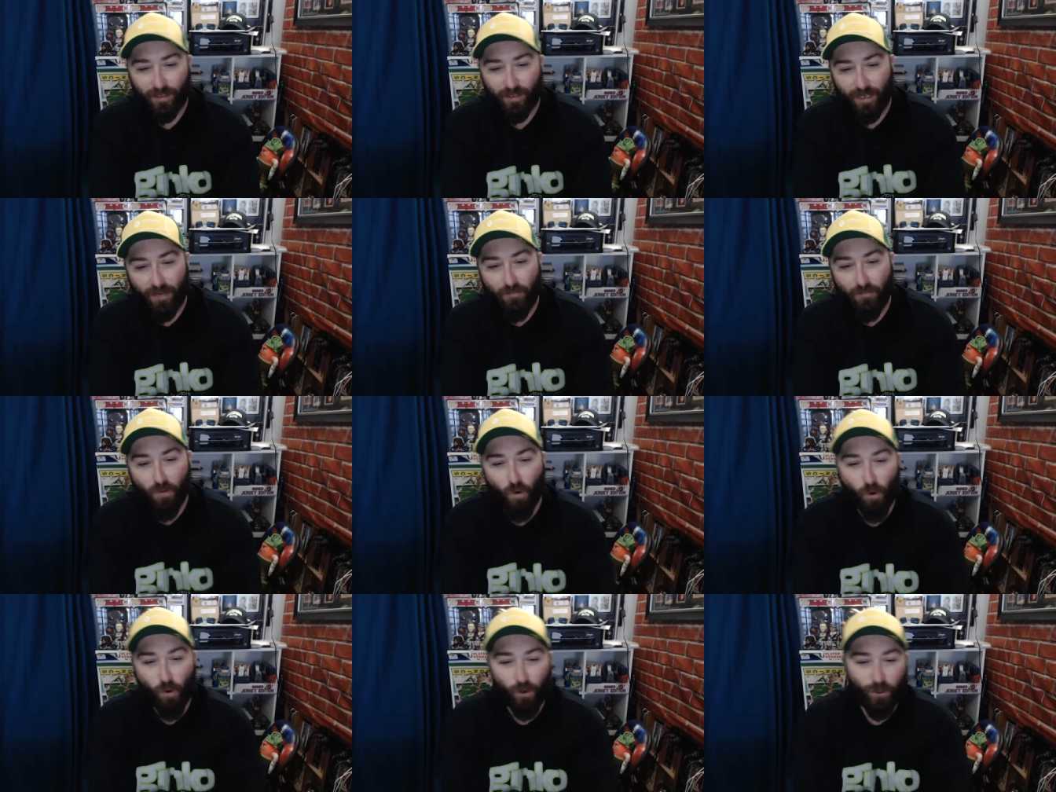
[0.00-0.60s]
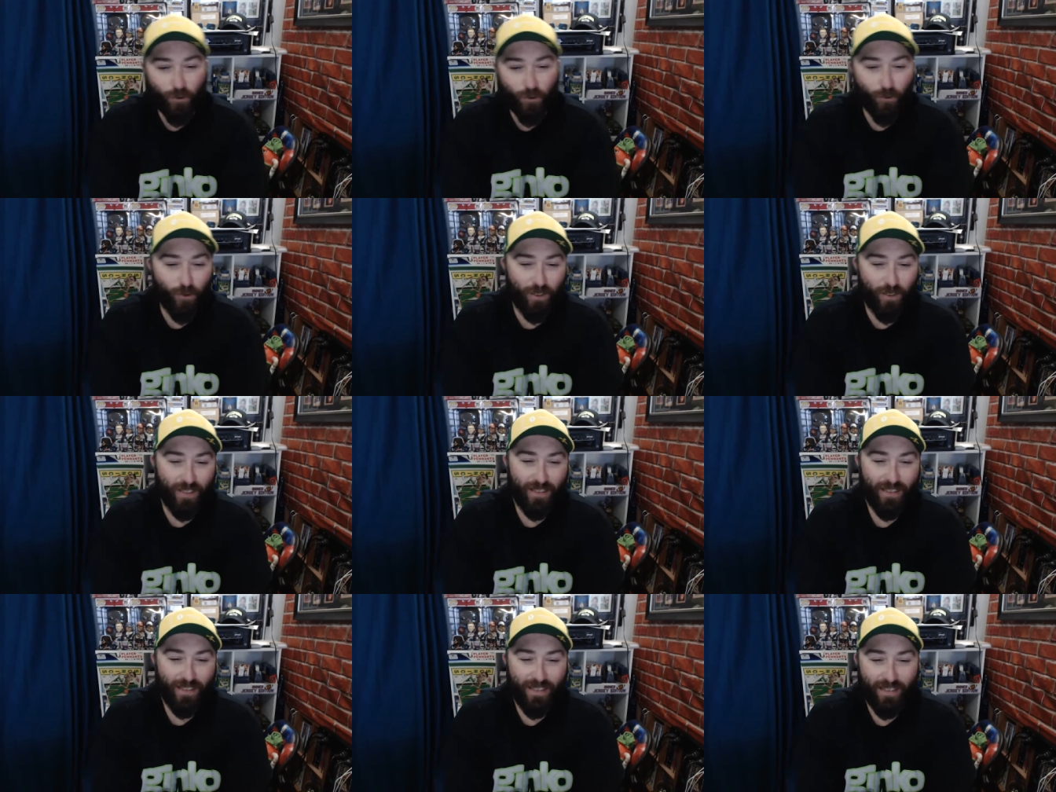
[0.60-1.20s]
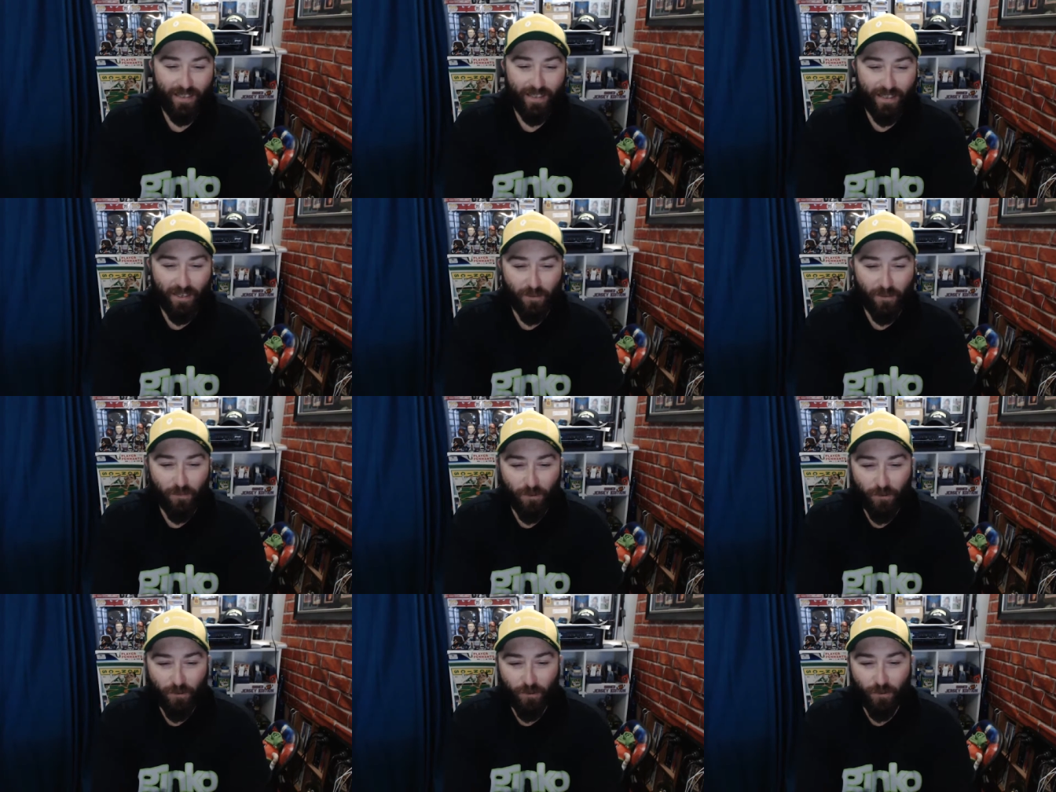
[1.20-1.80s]
immortal, the
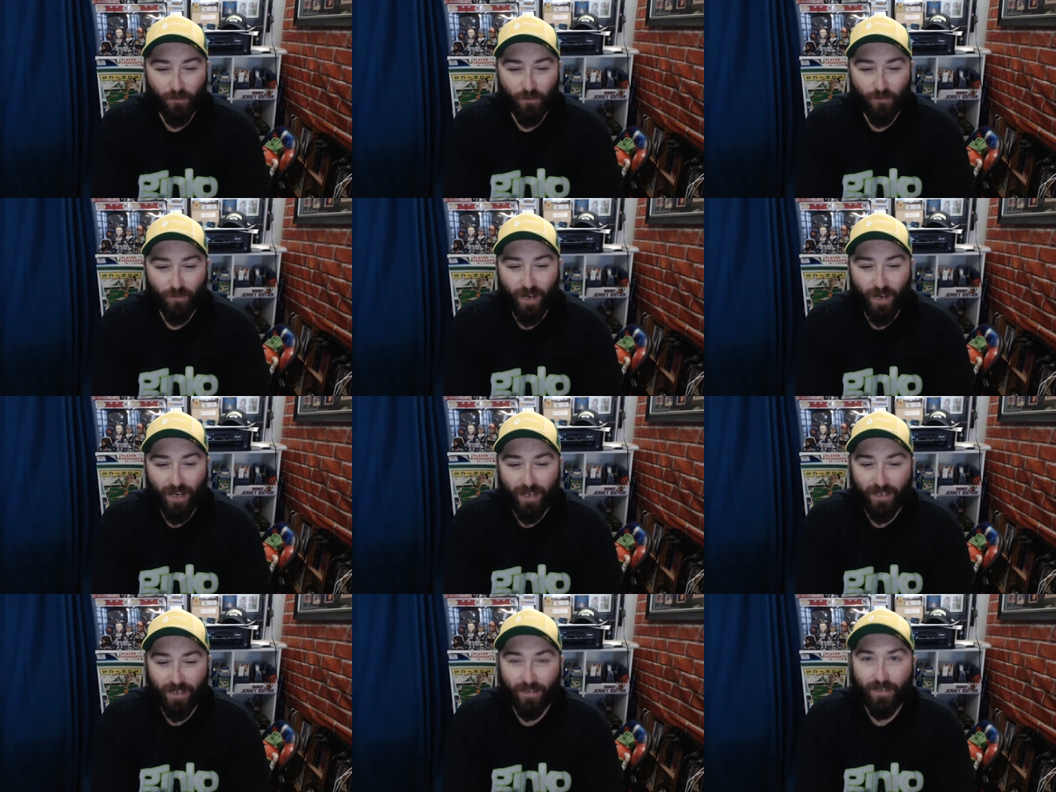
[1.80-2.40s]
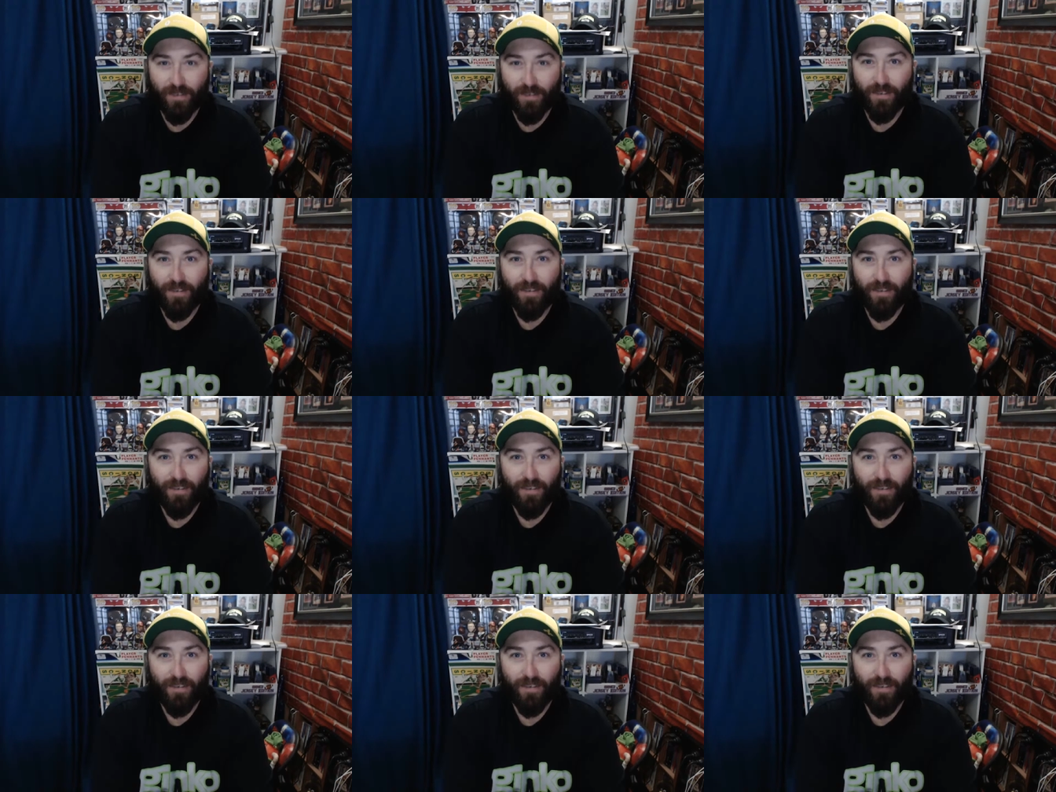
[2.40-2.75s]
immortal Fags.